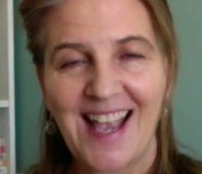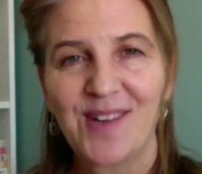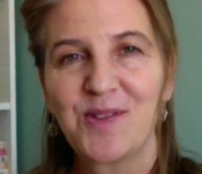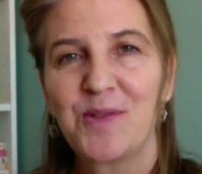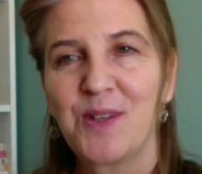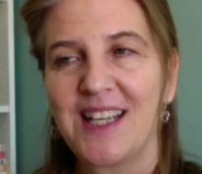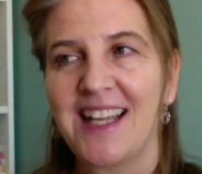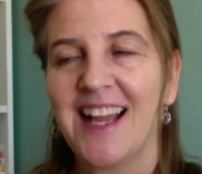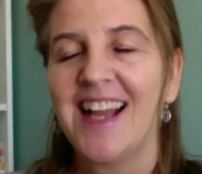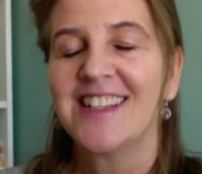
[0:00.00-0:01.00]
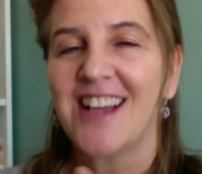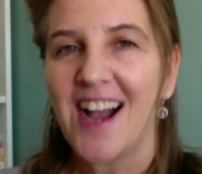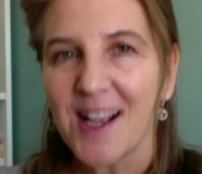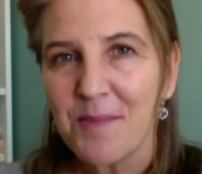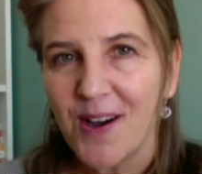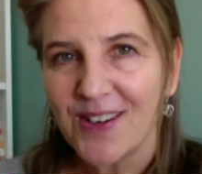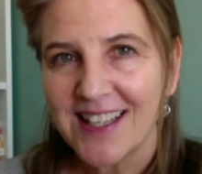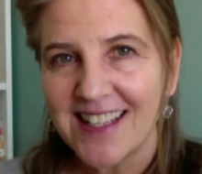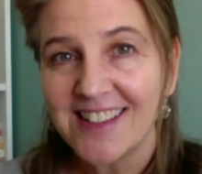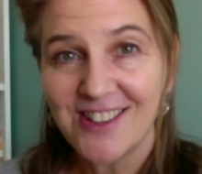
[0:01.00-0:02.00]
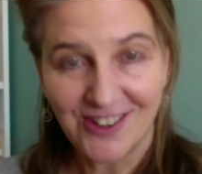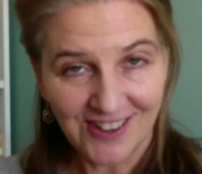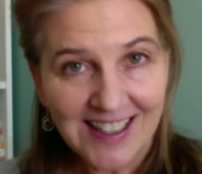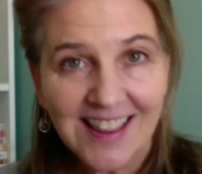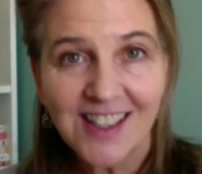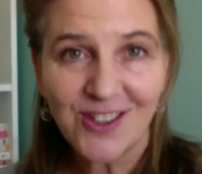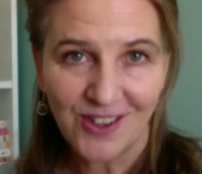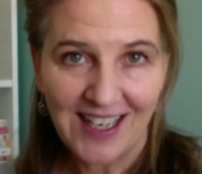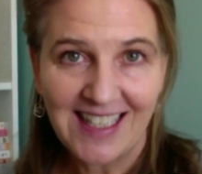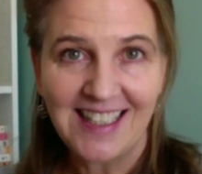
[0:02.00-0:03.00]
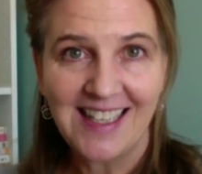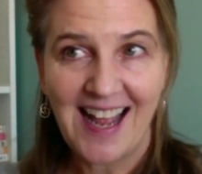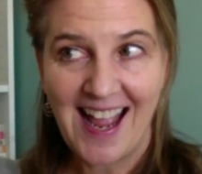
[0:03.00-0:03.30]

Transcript: And when we talk about it during the training